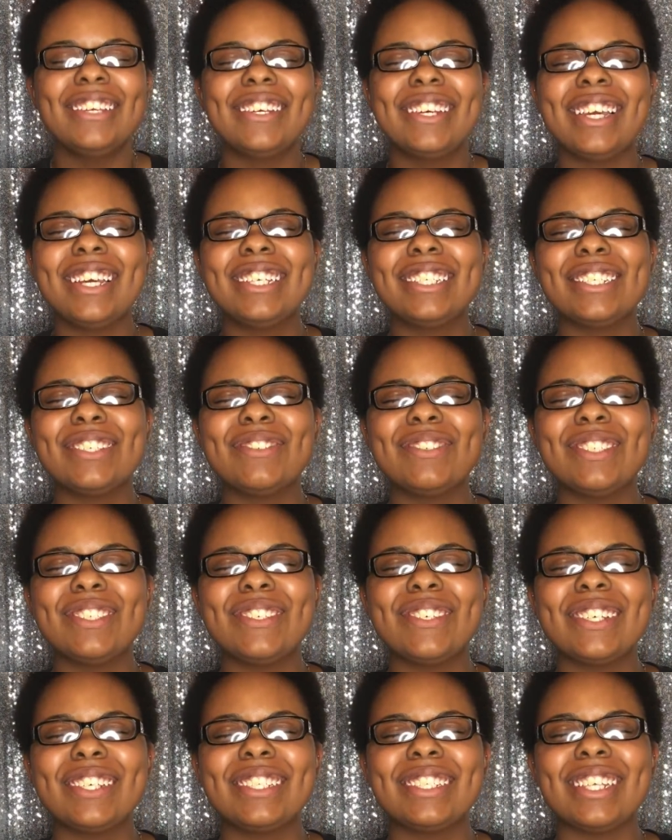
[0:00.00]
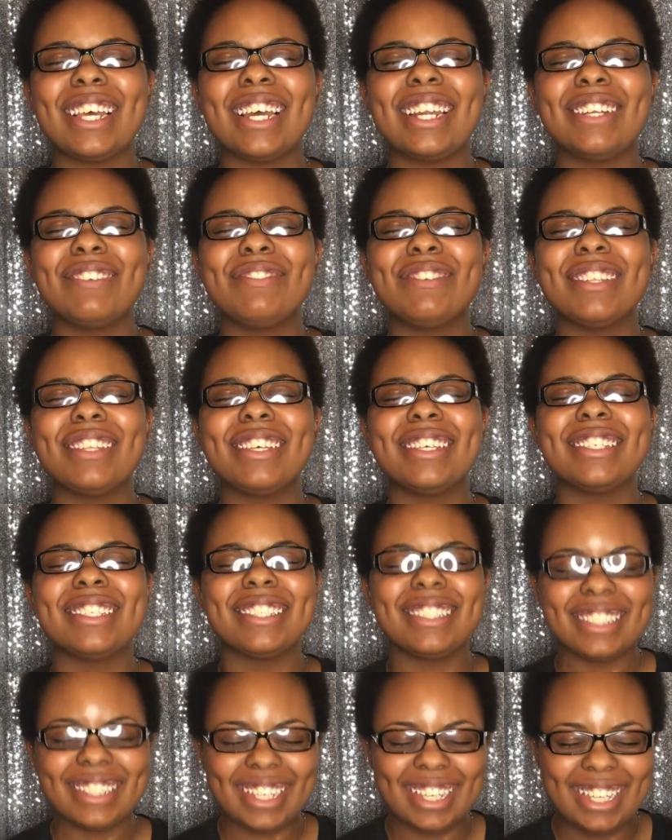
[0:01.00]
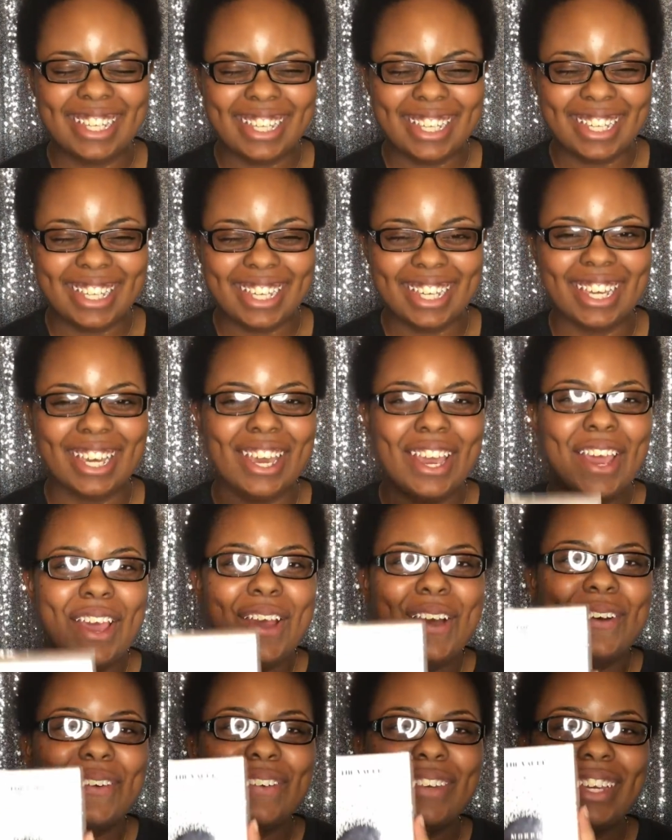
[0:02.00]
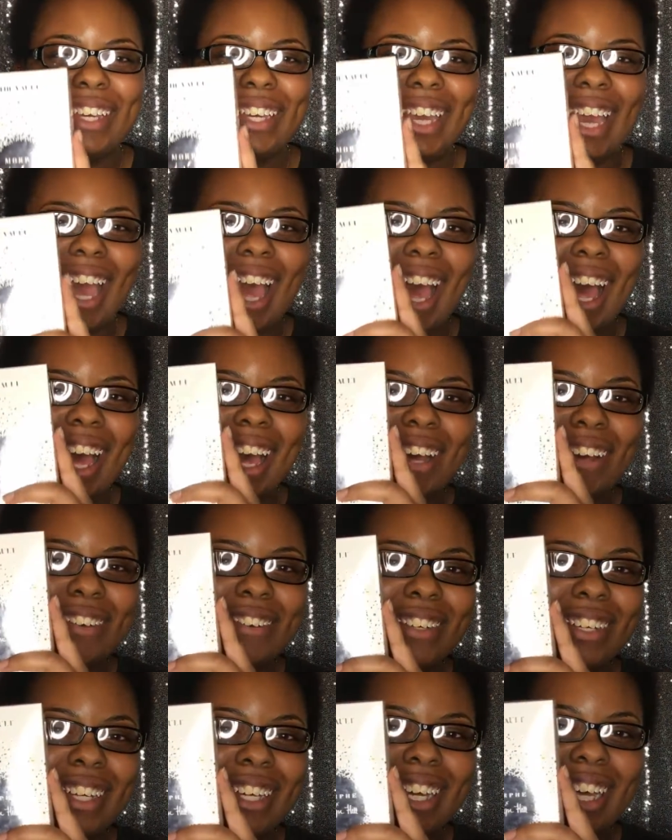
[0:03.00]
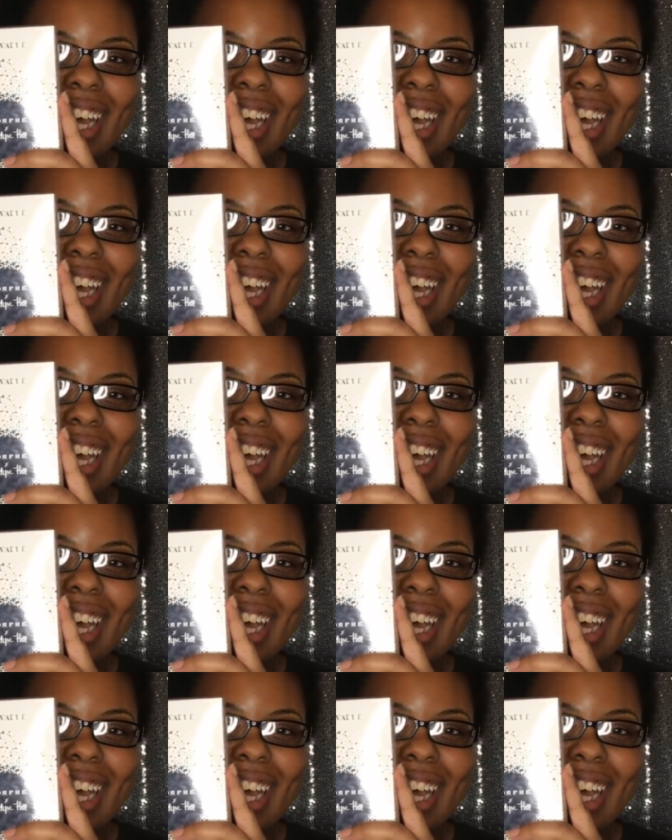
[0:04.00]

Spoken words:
because I'm so excited for this. We have